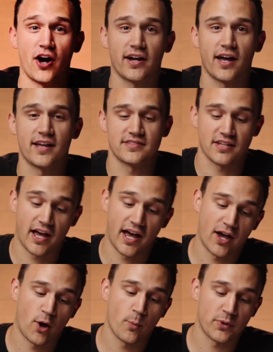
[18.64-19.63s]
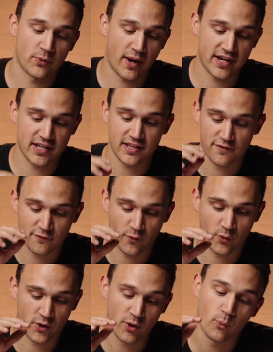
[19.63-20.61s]
right, guys, I hope you're ready
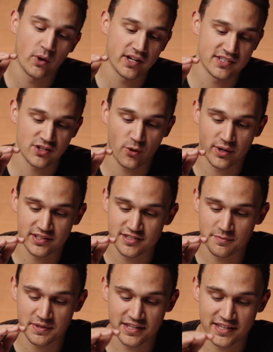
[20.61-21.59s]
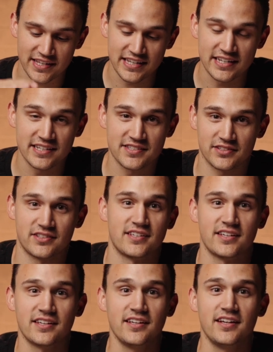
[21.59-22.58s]
for what is going to be
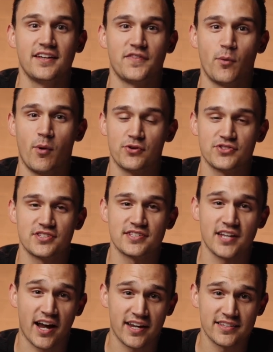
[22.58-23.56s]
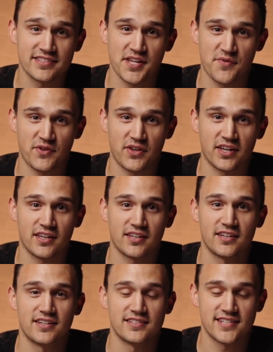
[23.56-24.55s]
easily the most scientific,
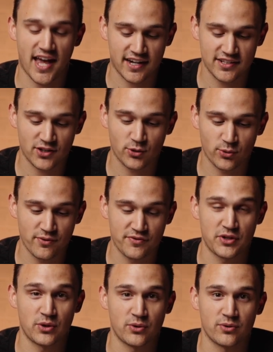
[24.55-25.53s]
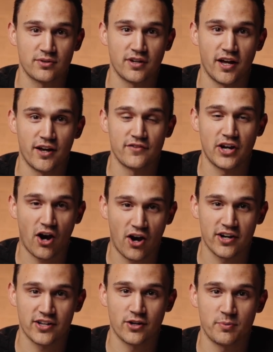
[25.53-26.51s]
technical review of an
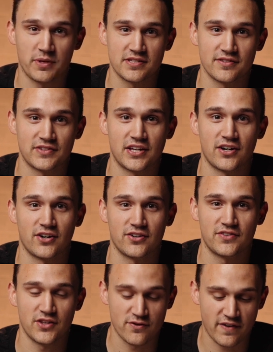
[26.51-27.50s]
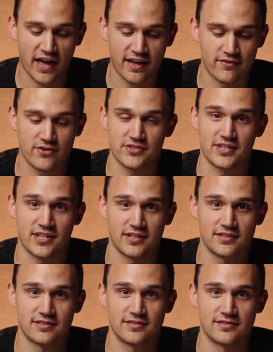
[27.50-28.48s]
audio piece of gear that you've ever seen.